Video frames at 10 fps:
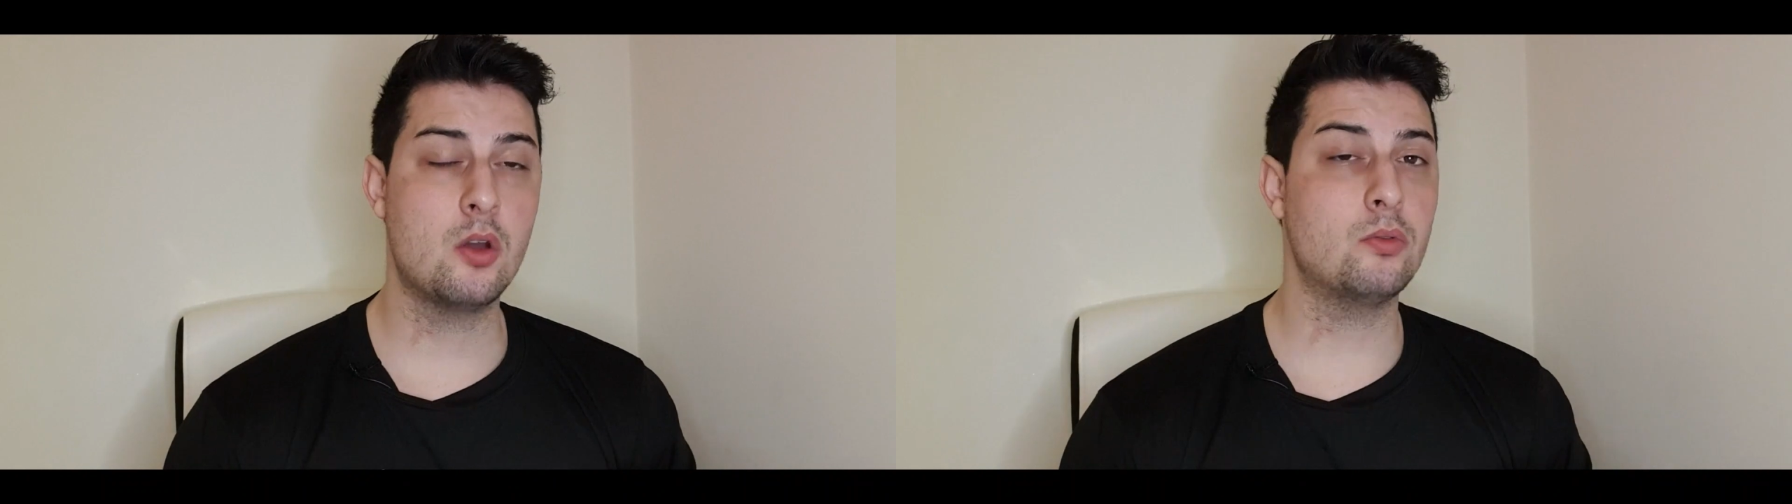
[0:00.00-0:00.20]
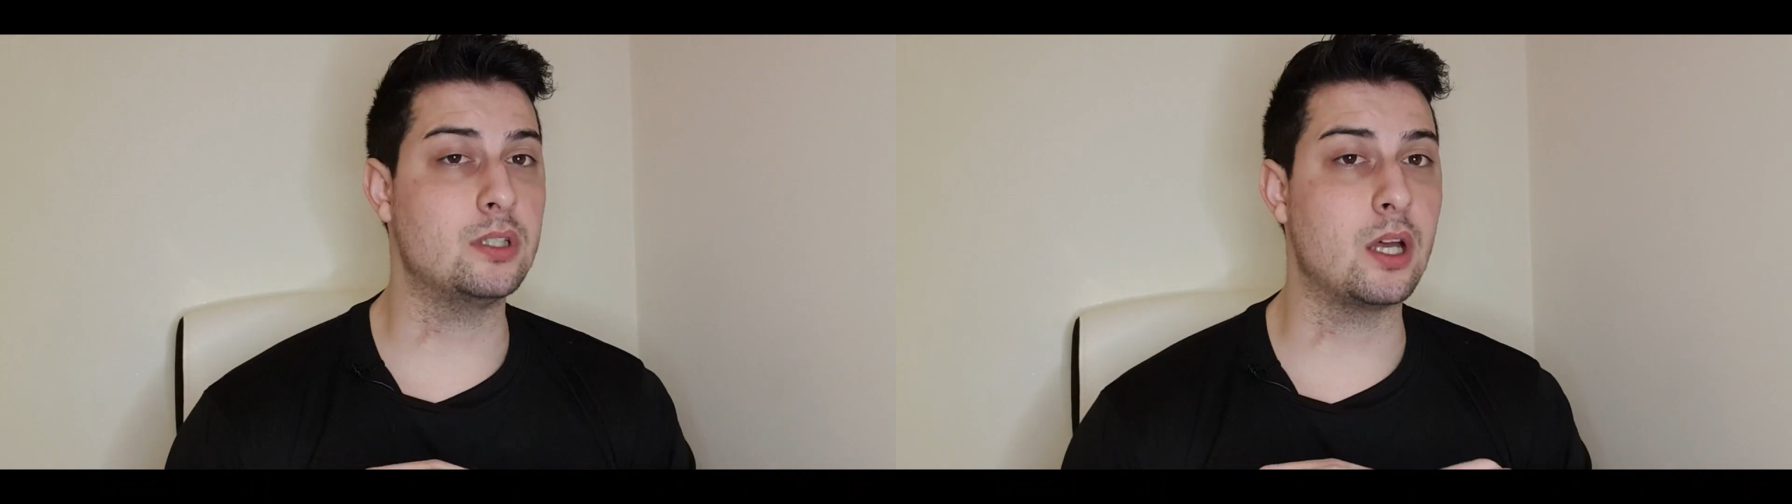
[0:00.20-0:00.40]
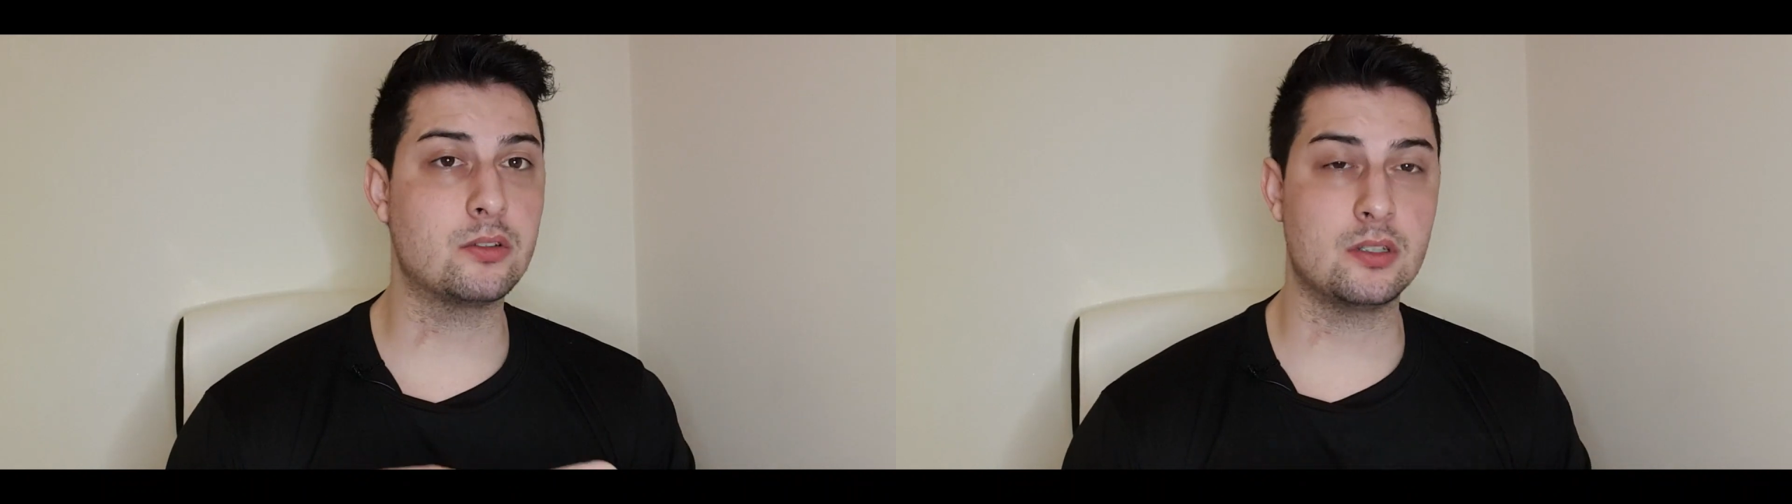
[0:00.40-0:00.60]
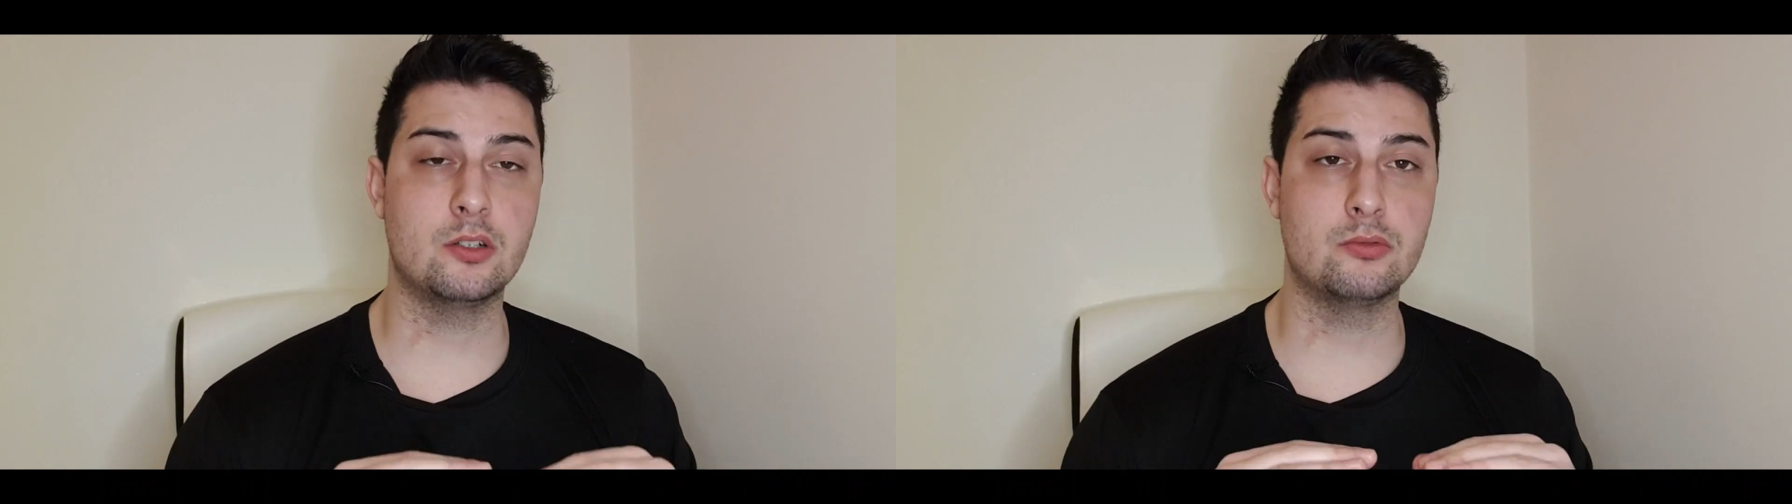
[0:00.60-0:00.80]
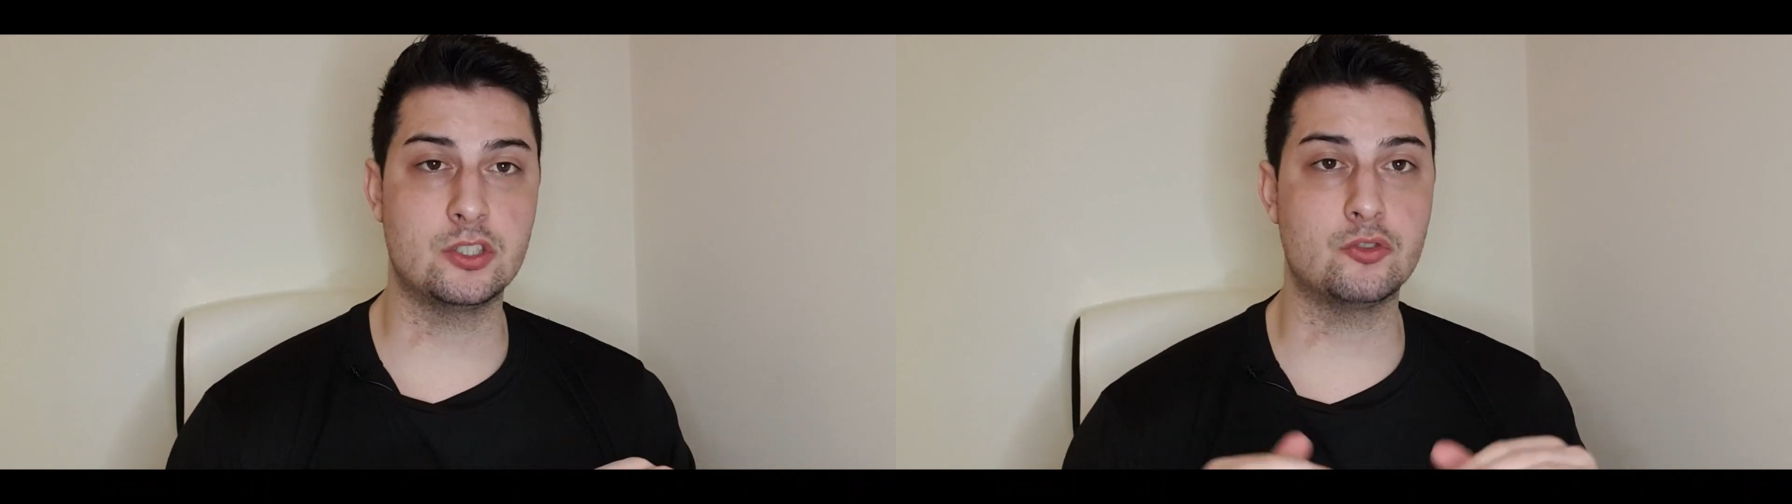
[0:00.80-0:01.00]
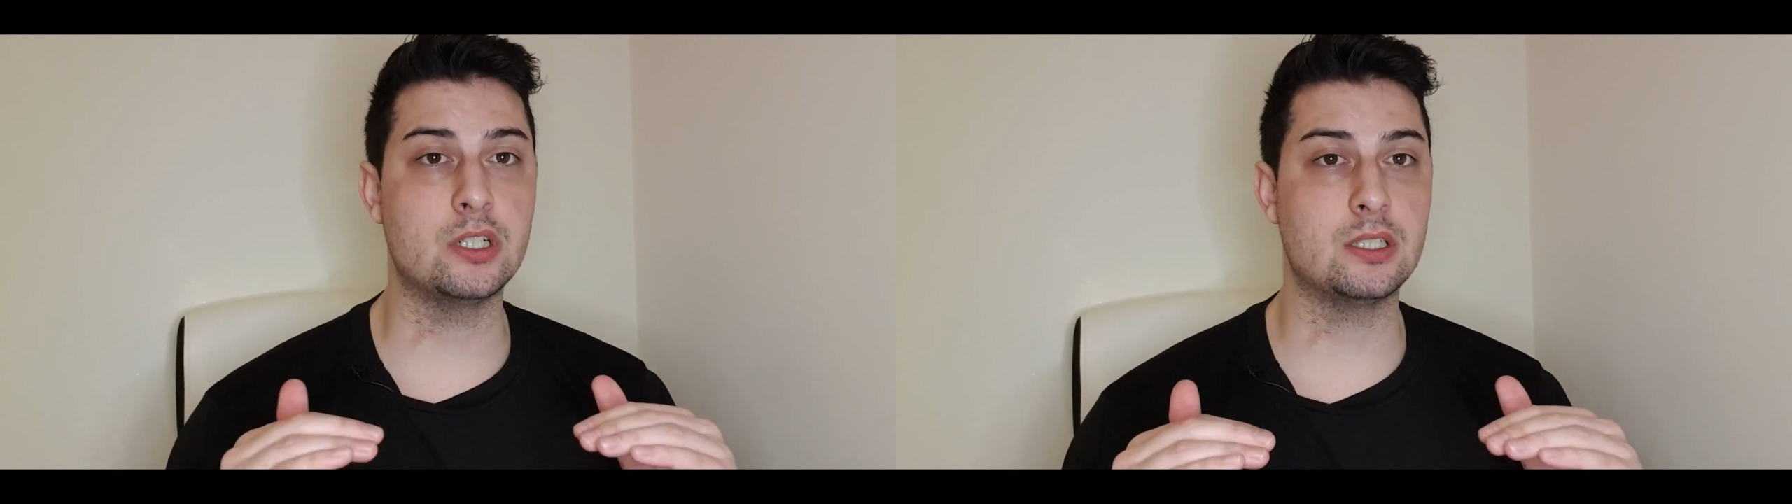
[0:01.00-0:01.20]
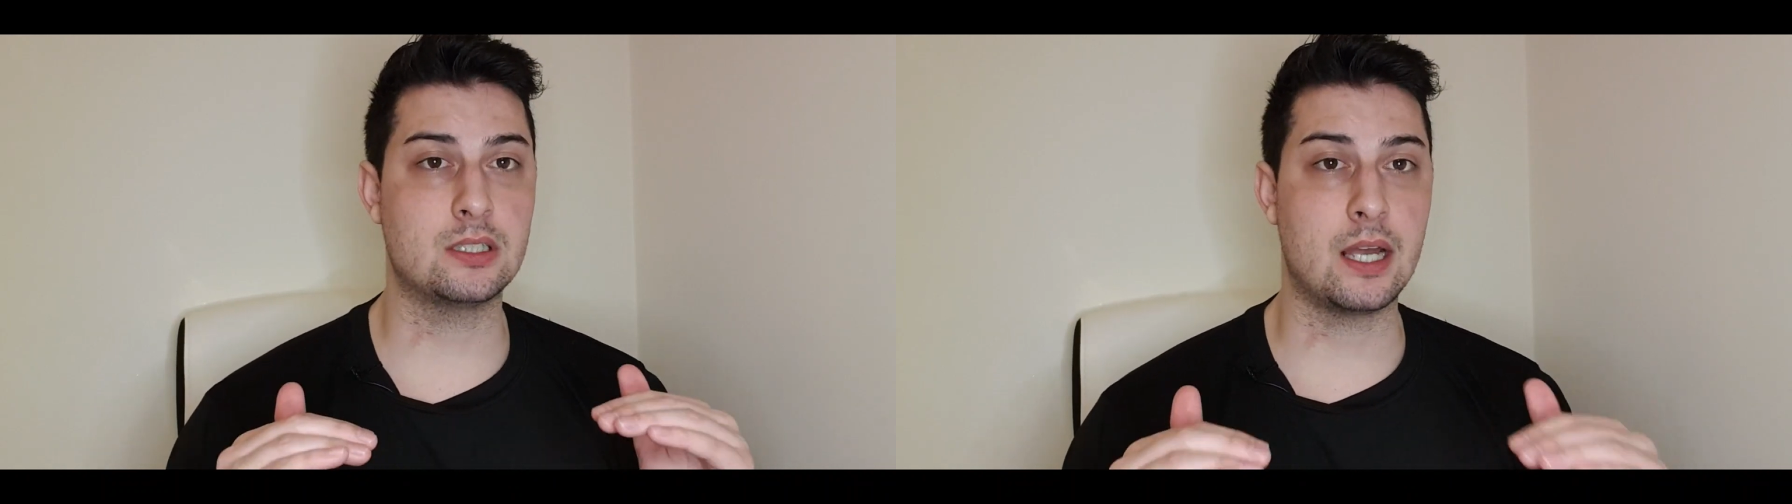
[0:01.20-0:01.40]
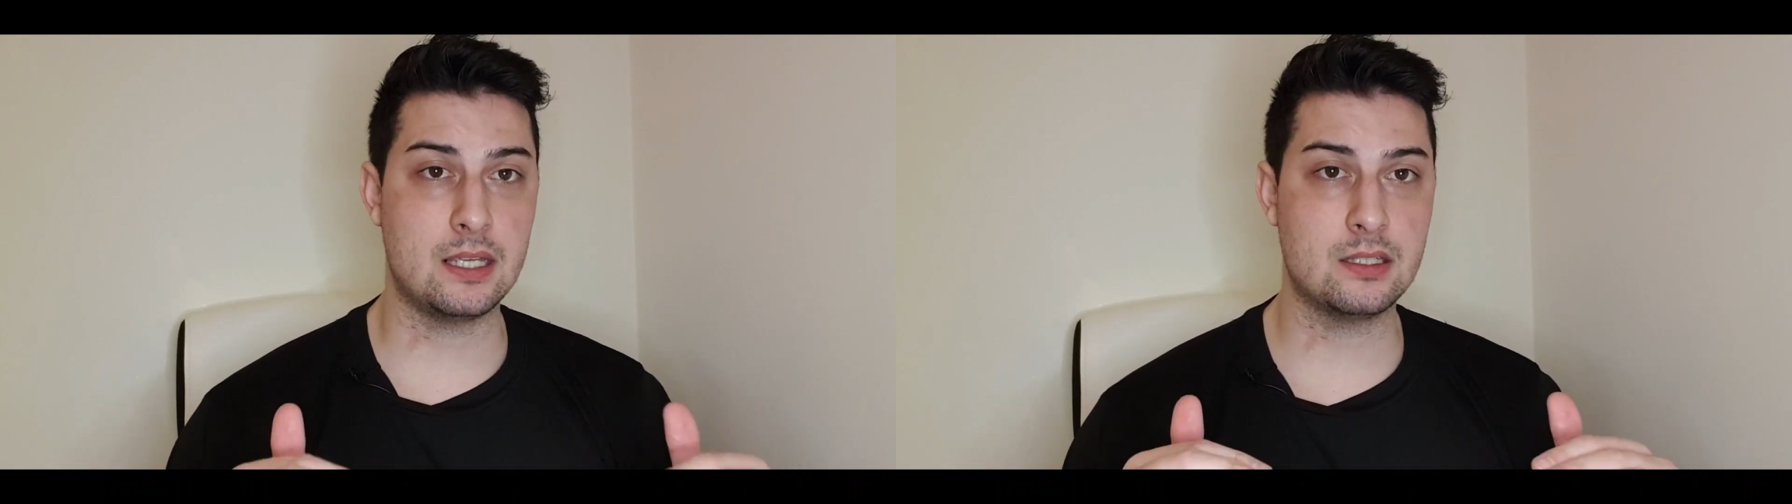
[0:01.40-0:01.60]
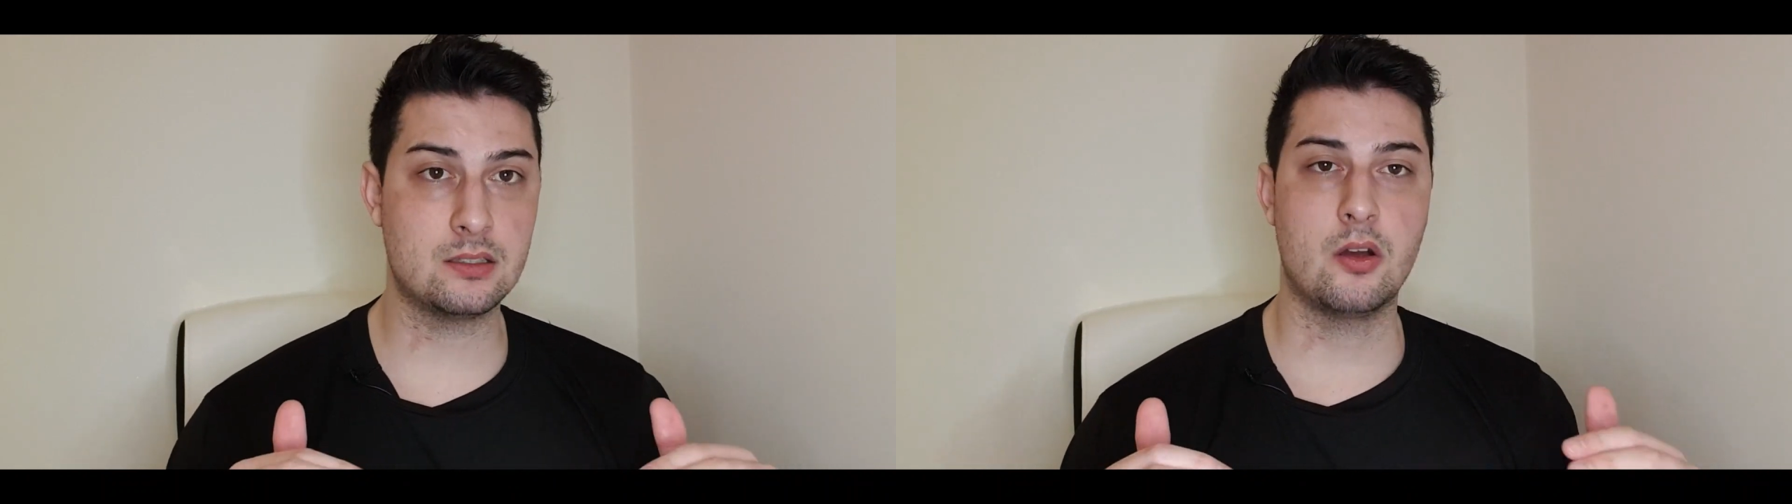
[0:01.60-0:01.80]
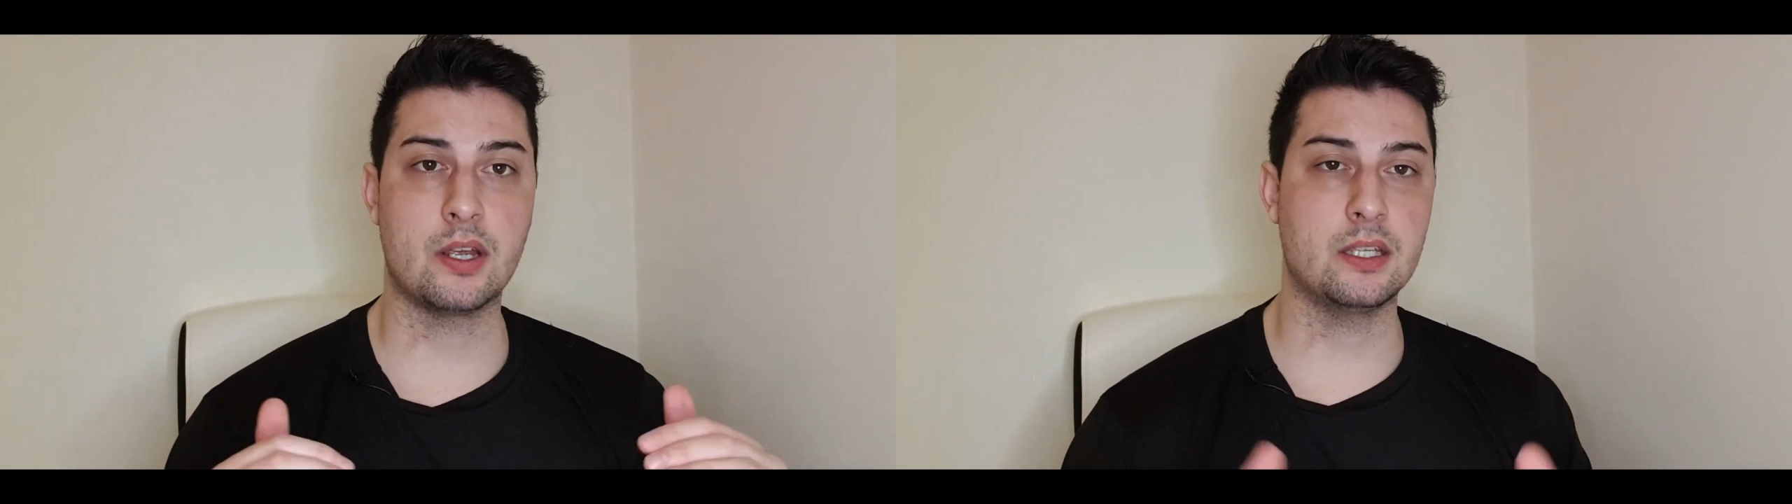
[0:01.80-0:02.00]
Without a strict diet,
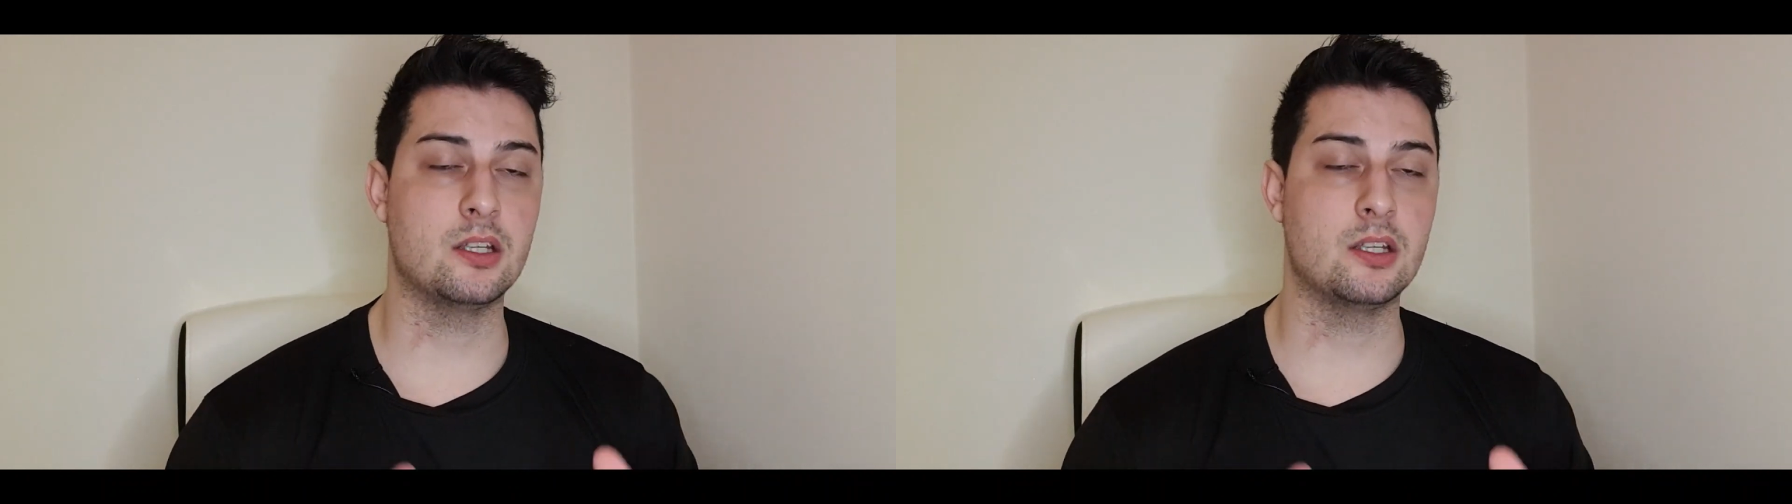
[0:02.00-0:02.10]
okay?